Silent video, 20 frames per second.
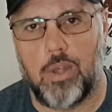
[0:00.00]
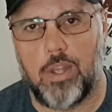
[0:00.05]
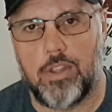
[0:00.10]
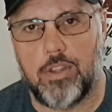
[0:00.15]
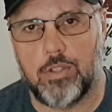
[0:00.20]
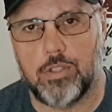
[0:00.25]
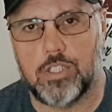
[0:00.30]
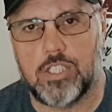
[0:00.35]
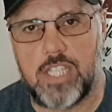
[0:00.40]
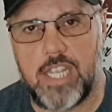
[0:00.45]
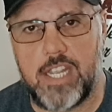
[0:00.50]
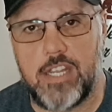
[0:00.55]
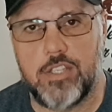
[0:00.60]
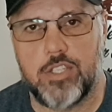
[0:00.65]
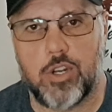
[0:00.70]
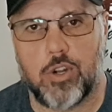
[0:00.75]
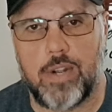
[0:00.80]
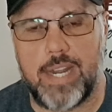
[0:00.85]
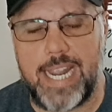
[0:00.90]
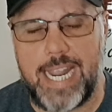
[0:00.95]
Well, those
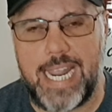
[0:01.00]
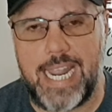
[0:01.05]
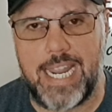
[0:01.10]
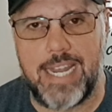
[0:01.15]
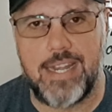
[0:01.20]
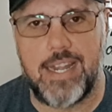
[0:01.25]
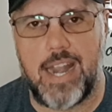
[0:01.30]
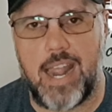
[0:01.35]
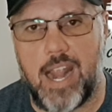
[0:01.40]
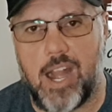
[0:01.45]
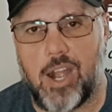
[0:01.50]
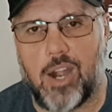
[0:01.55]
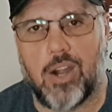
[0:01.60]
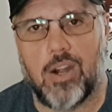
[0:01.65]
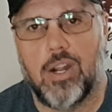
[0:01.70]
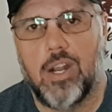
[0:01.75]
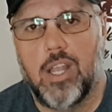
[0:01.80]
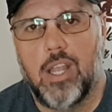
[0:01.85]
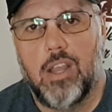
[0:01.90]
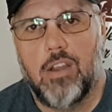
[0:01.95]
seeds are in
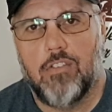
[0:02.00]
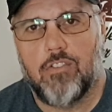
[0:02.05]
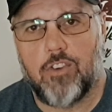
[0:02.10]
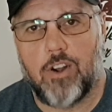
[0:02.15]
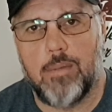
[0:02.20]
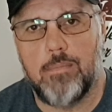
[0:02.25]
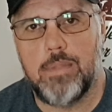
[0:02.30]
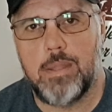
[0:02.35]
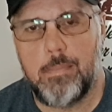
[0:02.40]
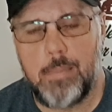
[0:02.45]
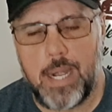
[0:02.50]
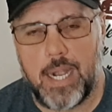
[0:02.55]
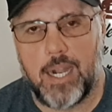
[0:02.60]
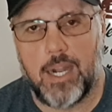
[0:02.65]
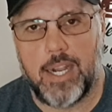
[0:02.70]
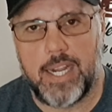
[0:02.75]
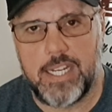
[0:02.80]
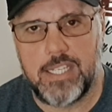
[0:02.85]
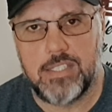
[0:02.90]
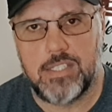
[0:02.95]
there from the
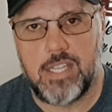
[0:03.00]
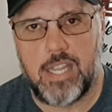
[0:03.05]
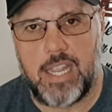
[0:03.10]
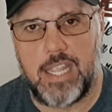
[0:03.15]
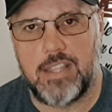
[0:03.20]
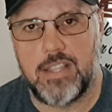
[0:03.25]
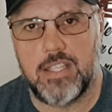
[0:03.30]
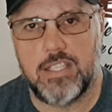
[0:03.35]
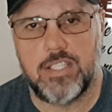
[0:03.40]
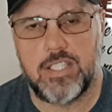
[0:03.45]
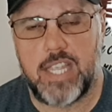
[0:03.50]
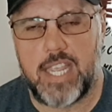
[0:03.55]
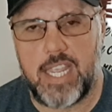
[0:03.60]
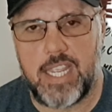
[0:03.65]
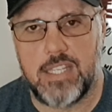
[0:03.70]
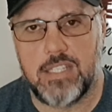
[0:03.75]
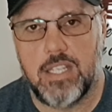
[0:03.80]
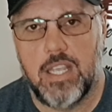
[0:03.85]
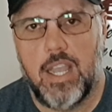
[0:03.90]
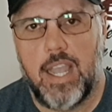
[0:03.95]
berries in the
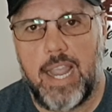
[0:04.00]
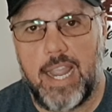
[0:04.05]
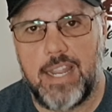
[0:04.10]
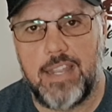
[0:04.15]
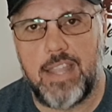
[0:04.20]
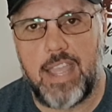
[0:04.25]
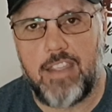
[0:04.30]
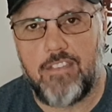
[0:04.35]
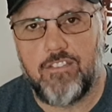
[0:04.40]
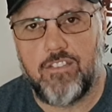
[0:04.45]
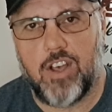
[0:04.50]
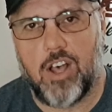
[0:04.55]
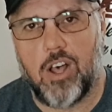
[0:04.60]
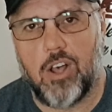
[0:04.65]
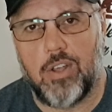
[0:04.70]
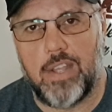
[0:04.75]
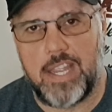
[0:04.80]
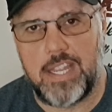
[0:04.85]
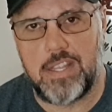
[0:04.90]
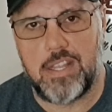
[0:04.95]
seeds, and they
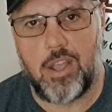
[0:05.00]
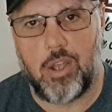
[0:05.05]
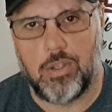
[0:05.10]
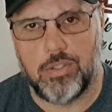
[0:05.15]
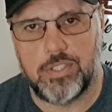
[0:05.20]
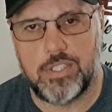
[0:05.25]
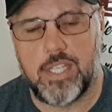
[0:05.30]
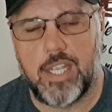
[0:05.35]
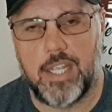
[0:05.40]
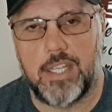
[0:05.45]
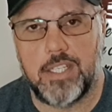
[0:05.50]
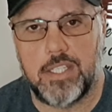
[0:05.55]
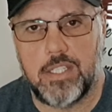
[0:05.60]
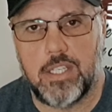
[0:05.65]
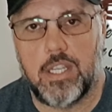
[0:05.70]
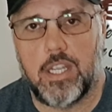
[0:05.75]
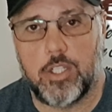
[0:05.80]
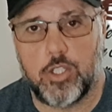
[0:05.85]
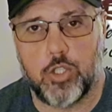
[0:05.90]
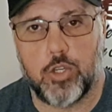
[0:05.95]
fall, and all of a
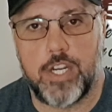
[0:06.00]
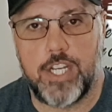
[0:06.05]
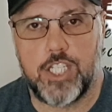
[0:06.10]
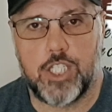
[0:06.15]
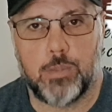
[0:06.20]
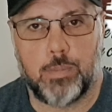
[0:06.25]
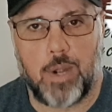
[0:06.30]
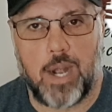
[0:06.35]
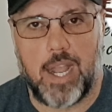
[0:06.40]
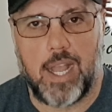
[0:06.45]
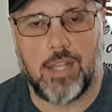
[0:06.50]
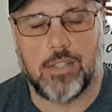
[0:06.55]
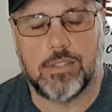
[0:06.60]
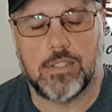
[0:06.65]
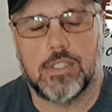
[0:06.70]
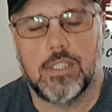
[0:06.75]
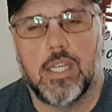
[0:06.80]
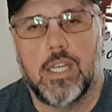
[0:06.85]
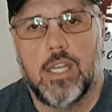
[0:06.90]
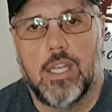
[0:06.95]
sudden a tree
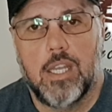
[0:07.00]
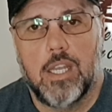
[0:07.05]
sprouts.